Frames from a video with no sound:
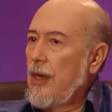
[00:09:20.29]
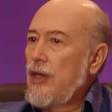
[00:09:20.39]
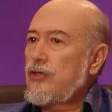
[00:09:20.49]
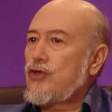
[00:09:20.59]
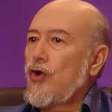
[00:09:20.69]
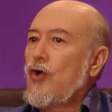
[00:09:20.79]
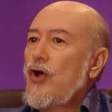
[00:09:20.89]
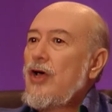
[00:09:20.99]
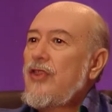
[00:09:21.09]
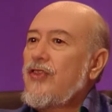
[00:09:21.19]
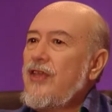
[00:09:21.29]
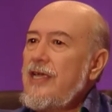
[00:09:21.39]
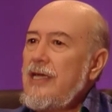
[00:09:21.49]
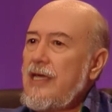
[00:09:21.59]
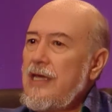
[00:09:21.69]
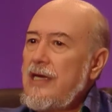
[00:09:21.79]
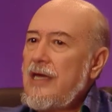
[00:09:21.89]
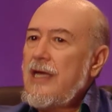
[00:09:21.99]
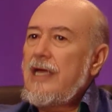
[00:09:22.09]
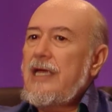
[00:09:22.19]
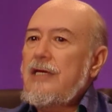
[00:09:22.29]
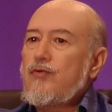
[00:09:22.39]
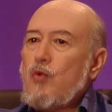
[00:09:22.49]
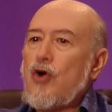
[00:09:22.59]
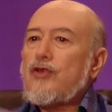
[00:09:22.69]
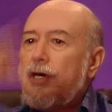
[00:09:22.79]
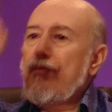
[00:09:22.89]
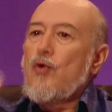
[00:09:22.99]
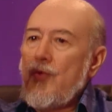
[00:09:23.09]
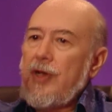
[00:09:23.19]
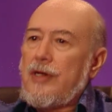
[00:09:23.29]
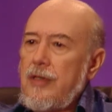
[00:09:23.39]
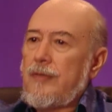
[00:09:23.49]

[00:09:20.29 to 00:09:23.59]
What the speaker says: So thinking is water moving.